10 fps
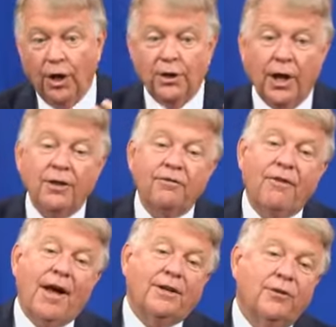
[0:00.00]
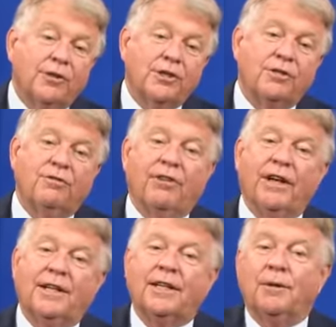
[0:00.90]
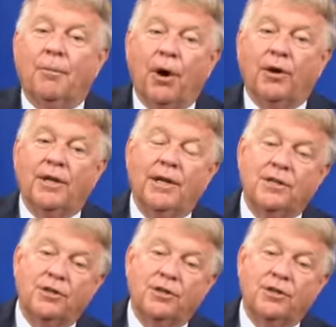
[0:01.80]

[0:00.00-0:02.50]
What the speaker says: Another factor that's affecting the market is